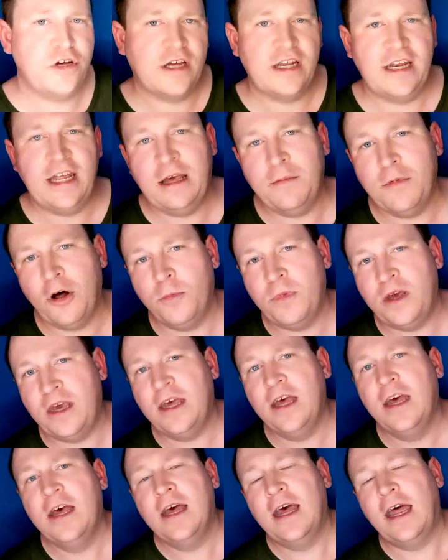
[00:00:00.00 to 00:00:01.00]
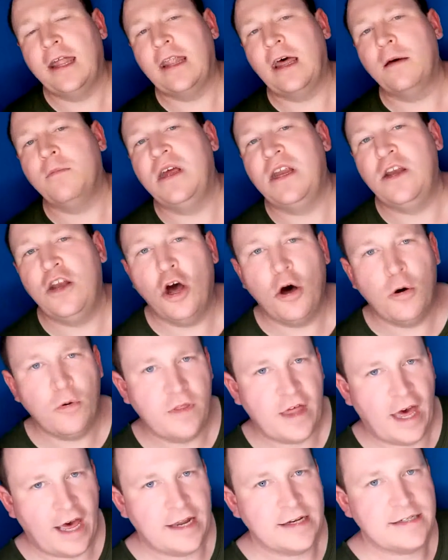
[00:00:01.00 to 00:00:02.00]
email me and let me know
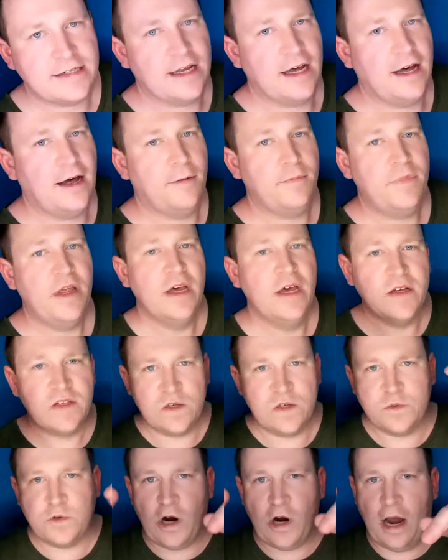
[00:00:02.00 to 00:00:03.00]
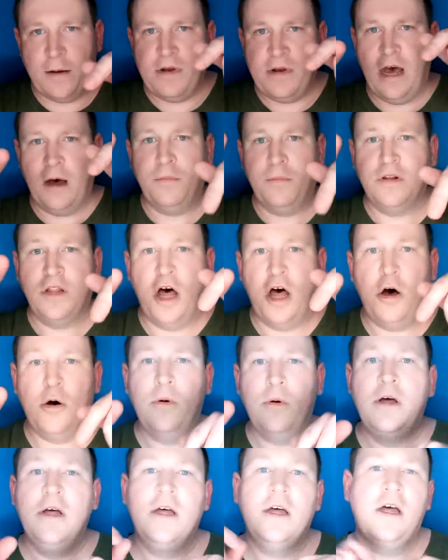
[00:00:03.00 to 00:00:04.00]
that. Um, subscribe down below.
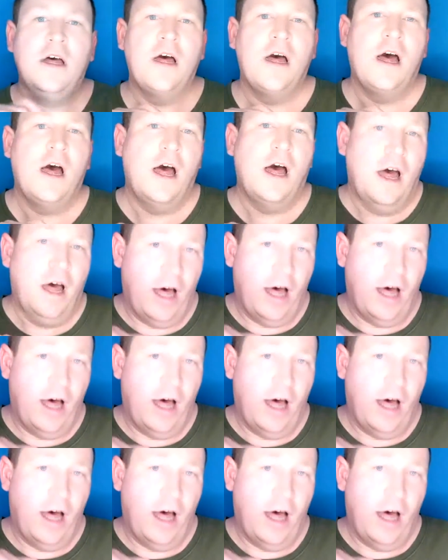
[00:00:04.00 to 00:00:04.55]
Uh,